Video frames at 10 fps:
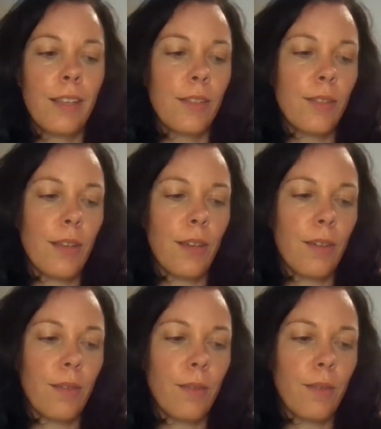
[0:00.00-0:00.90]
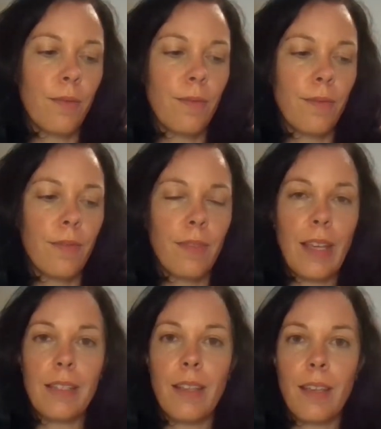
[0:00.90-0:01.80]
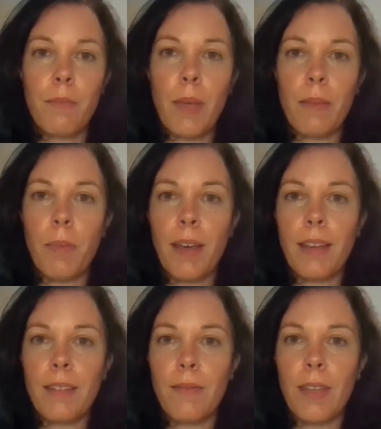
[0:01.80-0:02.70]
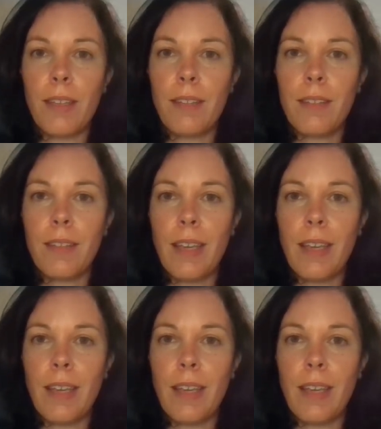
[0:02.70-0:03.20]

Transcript: So that's like a big part of it.